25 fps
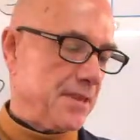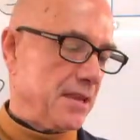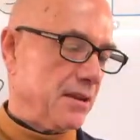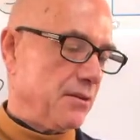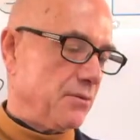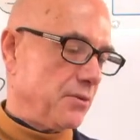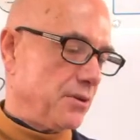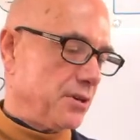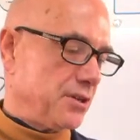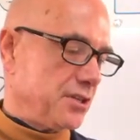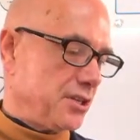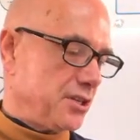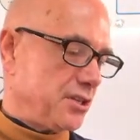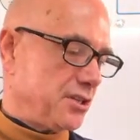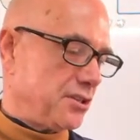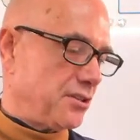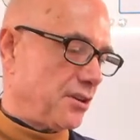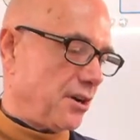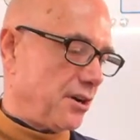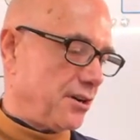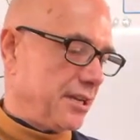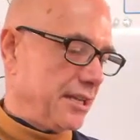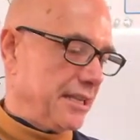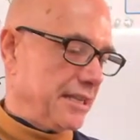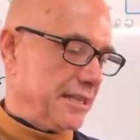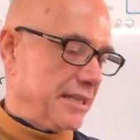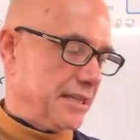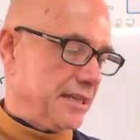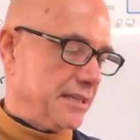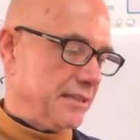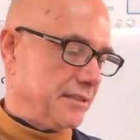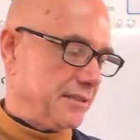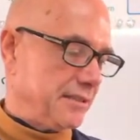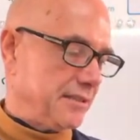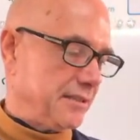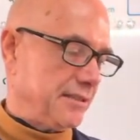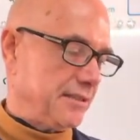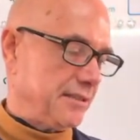We're just starting
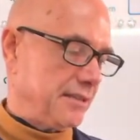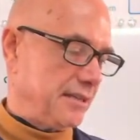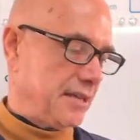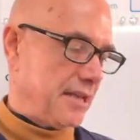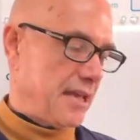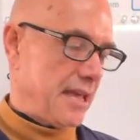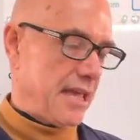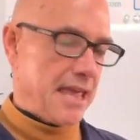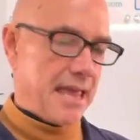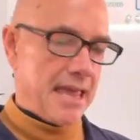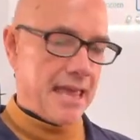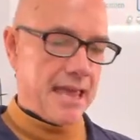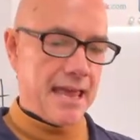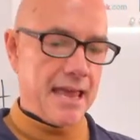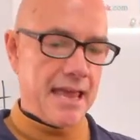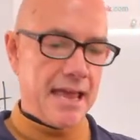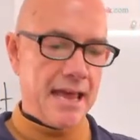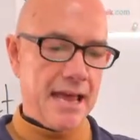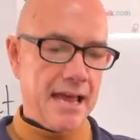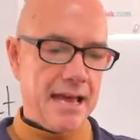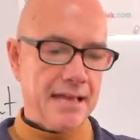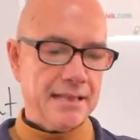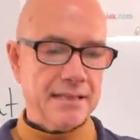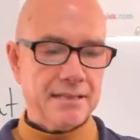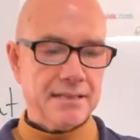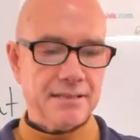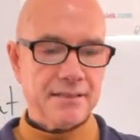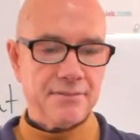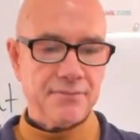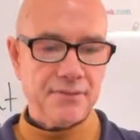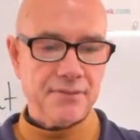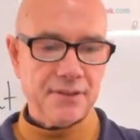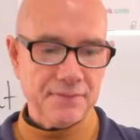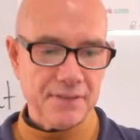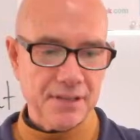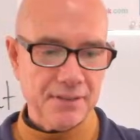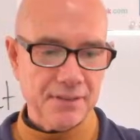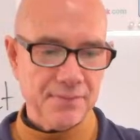this, and this is
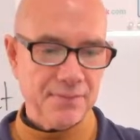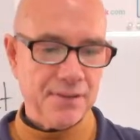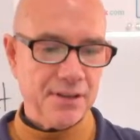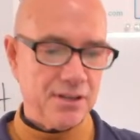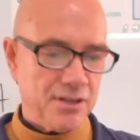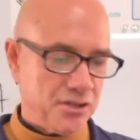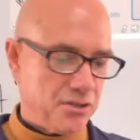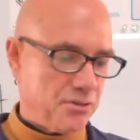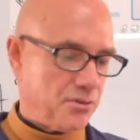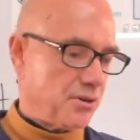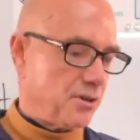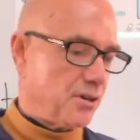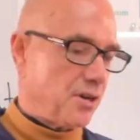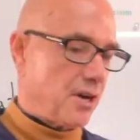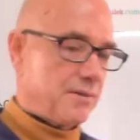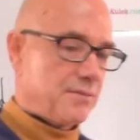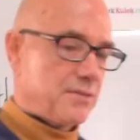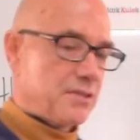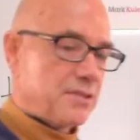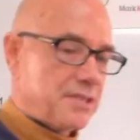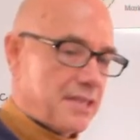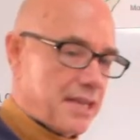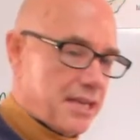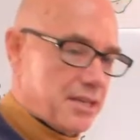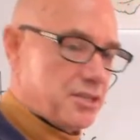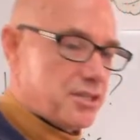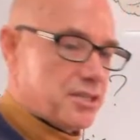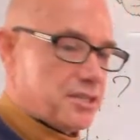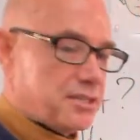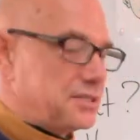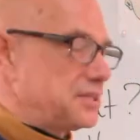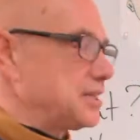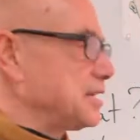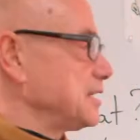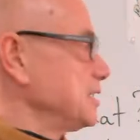50 very short conversations.